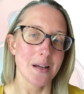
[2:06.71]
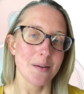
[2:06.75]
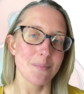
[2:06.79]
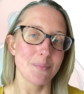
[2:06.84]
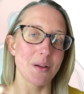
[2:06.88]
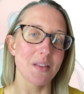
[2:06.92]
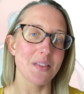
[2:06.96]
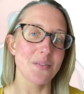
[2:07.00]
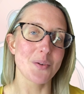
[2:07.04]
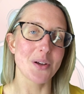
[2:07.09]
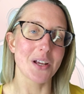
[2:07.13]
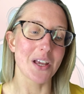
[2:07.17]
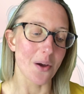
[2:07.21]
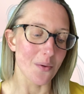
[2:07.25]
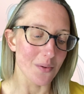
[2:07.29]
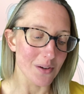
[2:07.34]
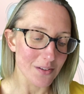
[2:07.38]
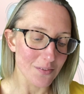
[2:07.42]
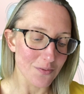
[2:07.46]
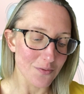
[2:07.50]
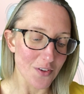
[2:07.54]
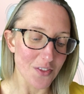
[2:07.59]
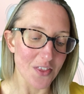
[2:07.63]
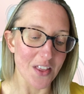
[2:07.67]
But we're
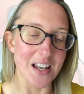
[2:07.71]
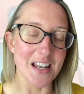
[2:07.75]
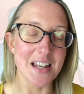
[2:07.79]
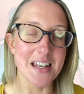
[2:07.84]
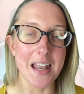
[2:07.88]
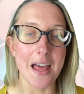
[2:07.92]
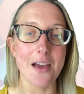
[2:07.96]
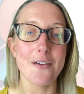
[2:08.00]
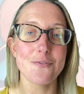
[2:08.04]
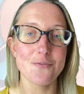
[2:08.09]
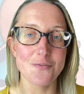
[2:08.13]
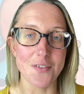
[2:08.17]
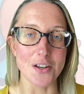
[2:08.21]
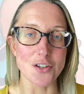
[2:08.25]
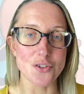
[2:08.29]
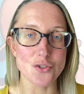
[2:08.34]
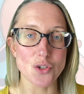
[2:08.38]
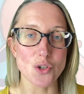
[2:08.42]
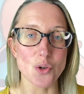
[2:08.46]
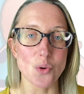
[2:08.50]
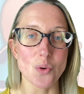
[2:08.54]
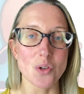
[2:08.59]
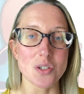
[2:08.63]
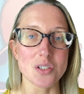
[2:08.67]
going for the left
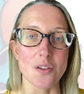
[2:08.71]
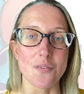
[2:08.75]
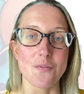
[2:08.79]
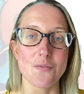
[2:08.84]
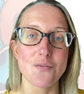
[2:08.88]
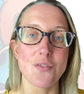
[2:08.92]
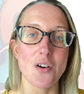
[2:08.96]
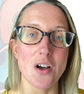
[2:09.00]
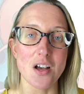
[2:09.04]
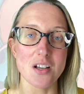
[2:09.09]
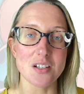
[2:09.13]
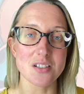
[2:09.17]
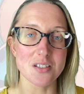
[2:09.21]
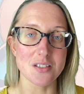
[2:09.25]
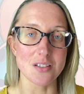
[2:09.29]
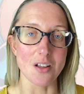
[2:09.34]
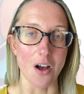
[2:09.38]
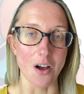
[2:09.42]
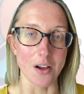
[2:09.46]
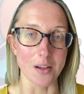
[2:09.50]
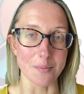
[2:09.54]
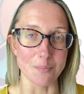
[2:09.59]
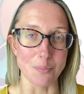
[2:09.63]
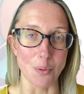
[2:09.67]
ventricle as the first
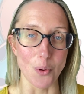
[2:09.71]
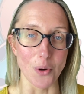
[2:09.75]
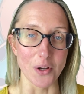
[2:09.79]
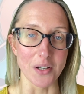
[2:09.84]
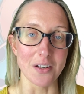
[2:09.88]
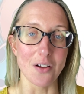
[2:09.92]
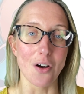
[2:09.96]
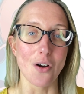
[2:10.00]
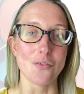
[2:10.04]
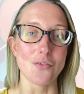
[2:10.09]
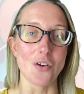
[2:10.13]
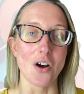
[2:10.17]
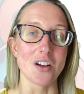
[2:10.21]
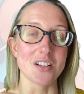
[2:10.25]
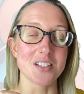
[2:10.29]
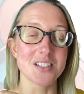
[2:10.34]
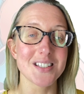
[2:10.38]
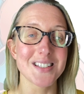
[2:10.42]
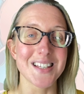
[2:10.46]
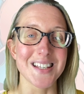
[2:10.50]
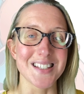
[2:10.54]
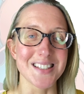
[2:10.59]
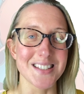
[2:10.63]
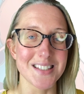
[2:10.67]
starting point of our
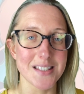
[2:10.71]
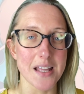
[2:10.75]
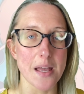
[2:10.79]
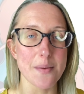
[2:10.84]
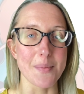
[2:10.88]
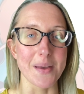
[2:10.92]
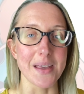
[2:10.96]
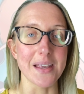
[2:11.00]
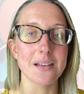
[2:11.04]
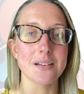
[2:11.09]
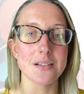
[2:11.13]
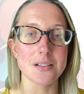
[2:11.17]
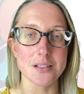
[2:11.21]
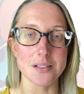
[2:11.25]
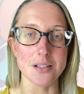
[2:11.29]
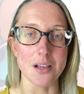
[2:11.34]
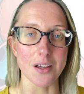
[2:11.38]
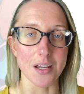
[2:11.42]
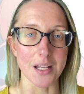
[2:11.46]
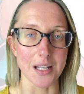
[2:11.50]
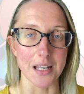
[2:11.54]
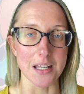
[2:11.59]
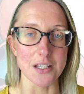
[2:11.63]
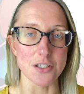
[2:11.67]
systemic
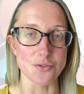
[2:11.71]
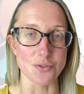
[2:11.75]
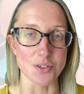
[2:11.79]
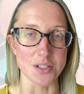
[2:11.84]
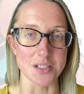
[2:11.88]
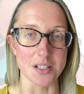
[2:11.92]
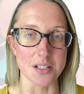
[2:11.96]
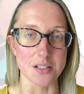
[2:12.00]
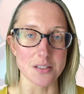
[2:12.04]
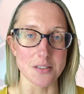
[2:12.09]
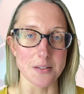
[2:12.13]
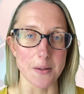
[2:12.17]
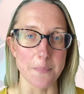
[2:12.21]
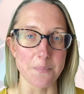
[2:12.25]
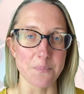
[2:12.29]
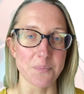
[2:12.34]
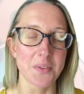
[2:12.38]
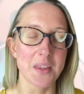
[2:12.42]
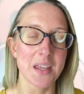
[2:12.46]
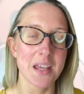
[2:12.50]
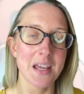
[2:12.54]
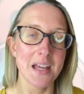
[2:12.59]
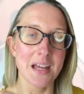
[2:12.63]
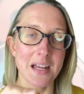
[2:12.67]
circulatory system.
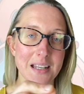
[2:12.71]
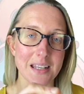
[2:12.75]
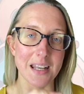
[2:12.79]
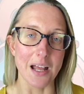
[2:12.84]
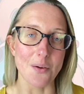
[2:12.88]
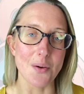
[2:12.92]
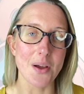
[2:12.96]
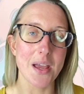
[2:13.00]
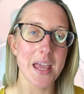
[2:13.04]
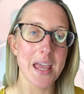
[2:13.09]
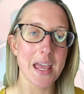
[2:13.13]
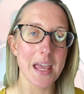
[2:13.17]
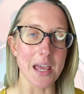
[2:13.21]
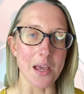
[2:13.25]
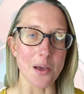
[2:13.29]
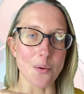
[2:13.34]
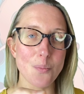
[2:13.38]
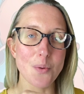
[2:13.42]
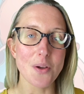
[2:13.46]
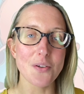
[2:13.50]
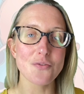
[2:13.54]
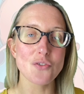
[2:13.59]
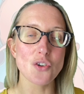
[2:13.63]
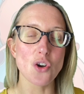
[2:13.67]
Now here
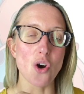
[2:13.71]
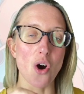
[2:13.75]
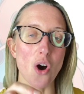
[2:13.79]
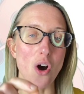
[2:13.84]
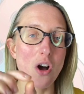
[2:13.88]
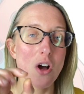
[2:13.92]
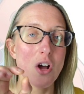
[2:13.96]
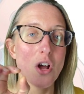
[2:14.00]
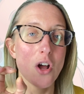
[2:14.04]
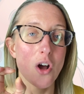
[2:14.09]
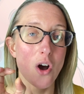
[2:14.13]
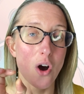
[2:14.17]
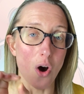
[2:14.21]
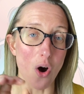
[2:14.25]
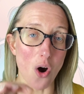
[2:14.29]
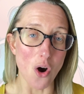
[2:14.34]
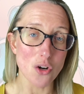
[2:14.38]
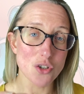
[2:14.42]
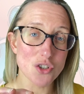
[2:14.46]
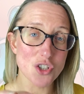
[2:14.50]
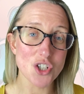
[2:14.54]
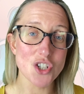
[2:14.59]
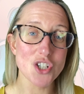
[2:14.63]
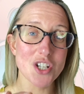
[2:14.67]
we've got
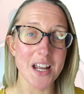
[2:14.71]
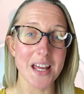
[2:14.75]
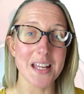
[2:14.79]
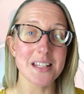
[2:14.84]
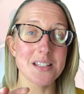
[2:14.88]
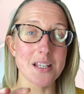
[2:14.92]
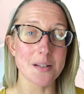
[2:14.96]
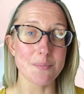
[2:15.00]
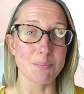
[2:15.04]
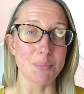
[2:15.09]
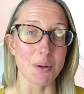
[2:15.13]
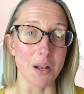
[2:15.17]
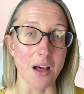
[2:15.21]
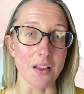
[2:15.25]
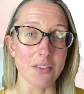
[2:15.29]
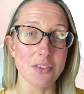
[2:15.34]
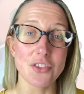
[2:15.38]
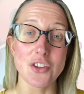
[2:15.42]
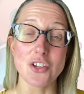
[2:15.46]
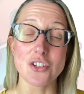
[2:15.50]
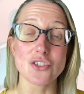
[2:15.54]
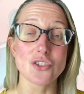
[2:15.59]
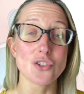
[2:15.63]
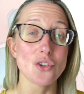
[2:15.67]
oxygenated blood
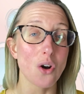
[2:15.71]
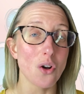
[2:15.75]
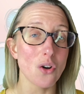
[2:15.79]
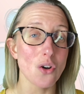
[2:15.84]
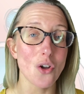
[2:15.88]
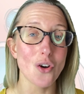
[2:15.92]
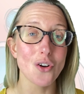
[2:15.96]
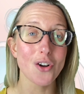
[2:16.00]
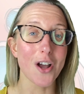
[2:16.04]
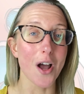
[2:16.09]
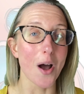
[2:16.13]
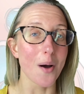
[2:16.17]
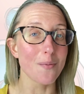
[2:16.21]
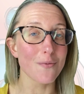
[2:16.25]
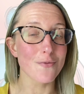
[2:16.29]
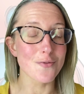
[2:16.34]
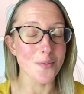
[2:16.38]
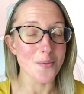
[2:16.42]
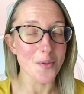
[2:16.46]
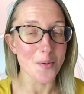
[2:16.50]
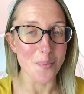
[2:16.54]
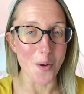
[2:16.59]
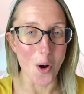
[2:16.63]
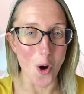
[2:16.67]
that's not long come
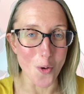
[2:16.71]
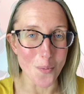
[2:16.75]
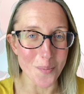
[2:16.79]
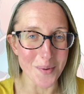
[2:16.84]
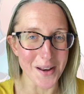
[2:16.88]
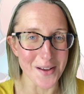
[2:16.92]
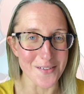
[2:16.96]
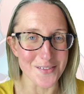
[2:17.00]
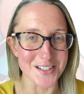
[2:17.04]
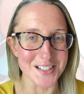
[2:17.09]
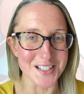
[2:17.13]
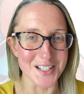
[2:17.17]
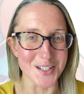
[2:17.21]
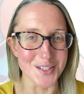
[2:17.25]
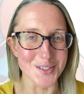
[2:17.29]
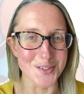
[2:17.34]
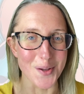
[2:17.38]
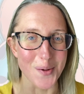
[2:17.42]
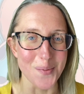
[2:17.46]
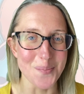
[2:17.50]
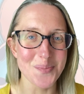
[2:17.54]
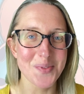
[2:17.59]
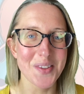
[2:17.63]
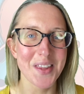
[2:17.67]
from the pulmonary
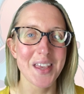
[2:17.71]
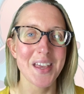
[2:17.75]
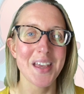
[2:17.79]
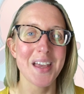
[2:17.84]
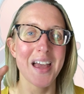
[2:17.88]
system.